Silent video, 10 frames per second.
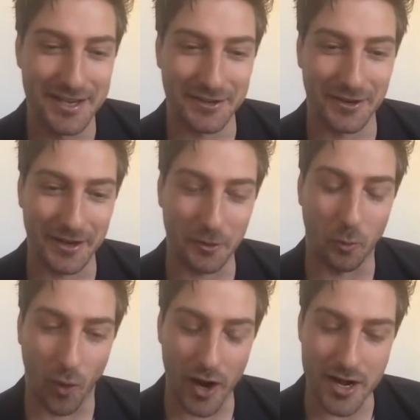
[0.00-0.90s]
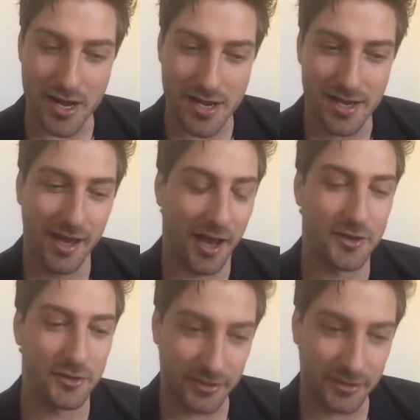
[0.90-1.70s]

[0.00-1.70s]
going, "What are you